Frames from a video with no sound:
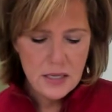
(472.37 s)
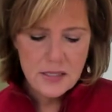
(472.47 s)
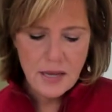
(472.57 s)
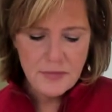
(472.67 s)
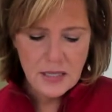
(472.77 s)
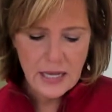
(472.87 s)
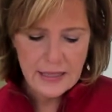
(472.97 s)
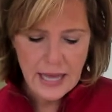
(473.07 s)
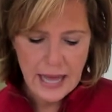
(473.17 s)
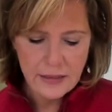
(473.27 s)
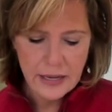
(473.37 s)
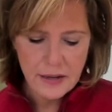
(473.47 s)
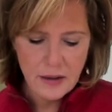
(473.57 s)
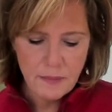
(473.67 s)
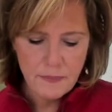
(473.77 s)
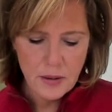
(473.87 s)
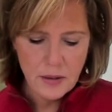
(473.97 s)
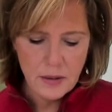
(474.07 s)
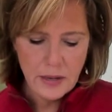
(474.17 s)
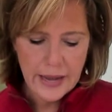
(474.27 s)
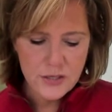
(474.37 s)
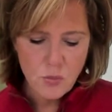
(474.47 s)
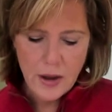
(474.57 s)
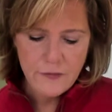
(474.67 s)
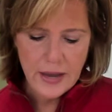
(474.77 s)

Something like that, like a ex-wife,